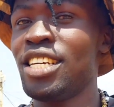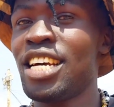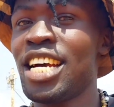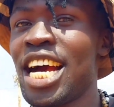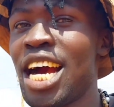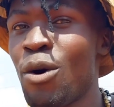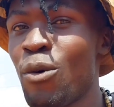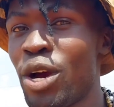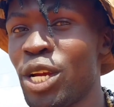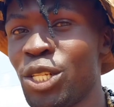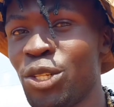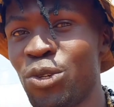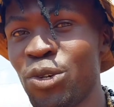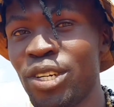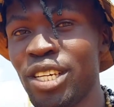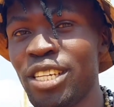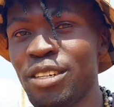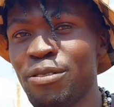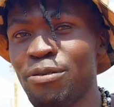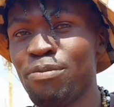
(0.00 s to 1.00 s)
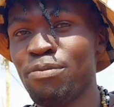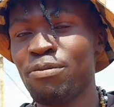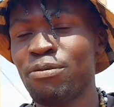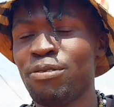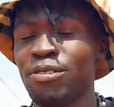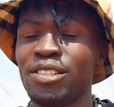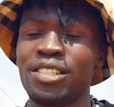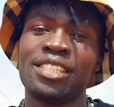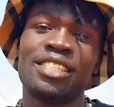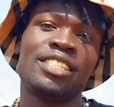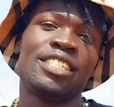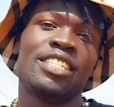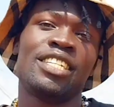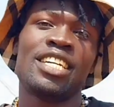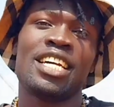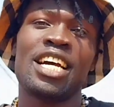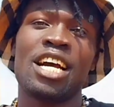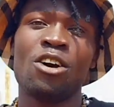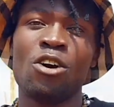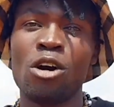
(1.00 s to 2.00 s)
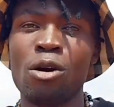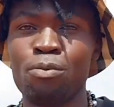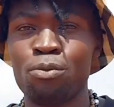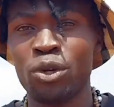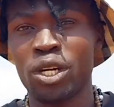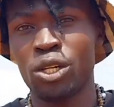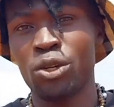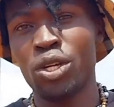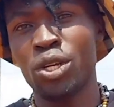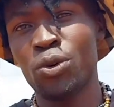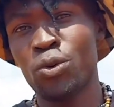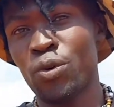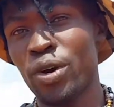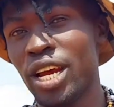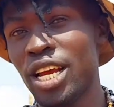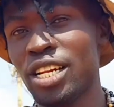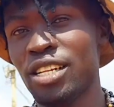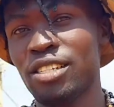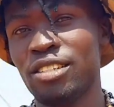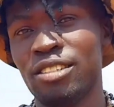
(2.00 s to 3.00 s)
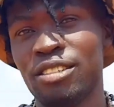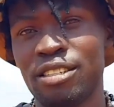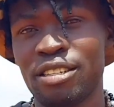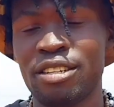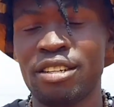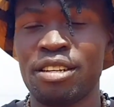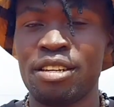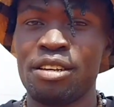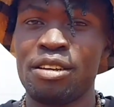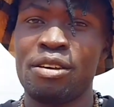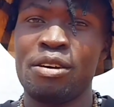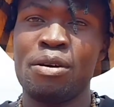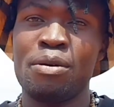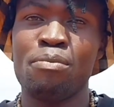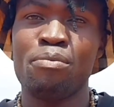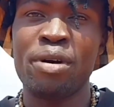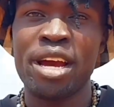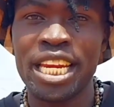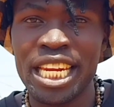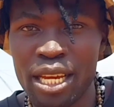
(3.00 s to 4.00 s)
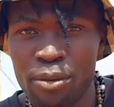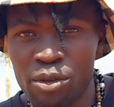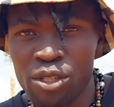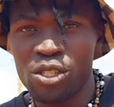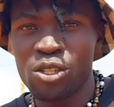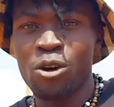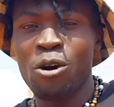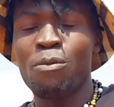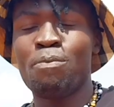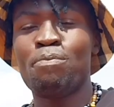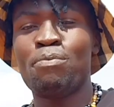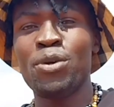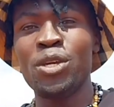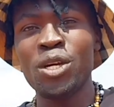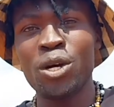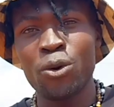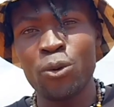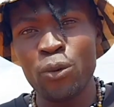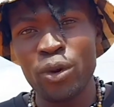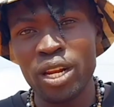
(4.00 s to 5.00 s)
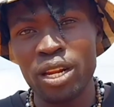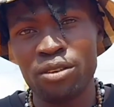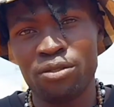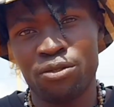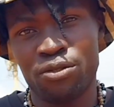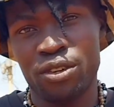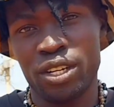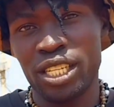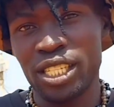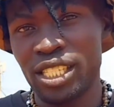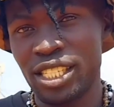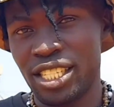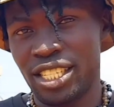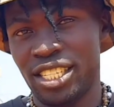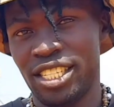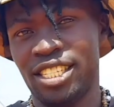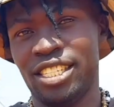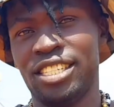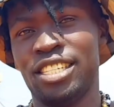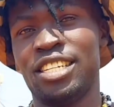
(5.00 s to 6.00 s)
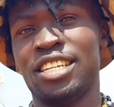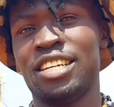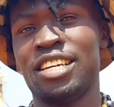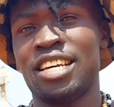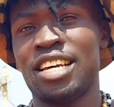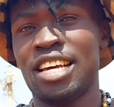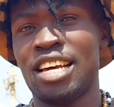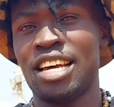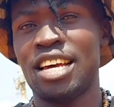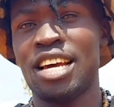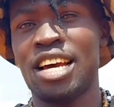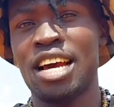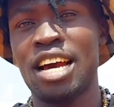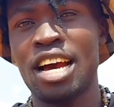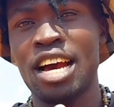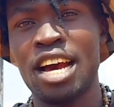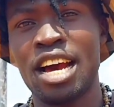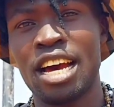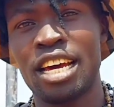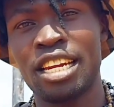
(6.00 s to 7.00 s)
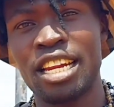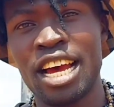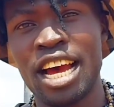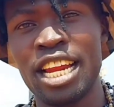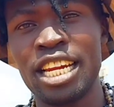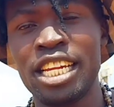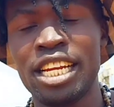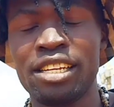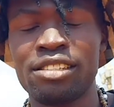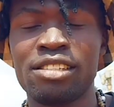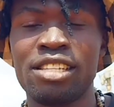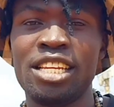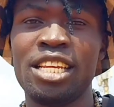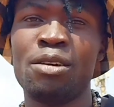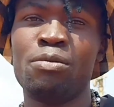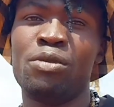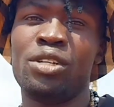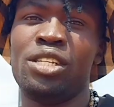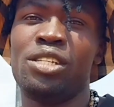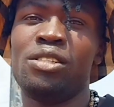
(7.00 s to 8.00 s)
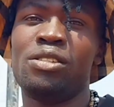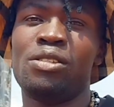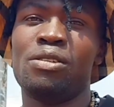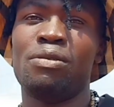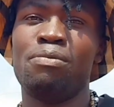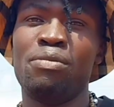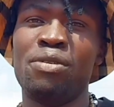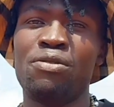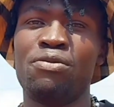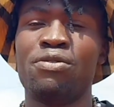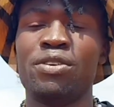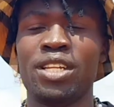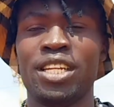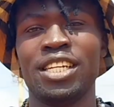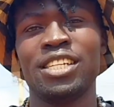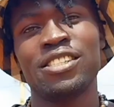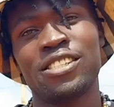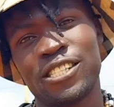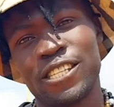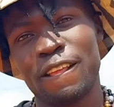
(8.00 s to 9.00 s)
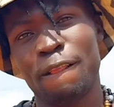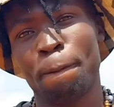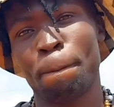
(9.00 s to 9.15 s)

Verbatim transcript: how are you doing hope you are doing well my name is opio willifred and alias name is feelingz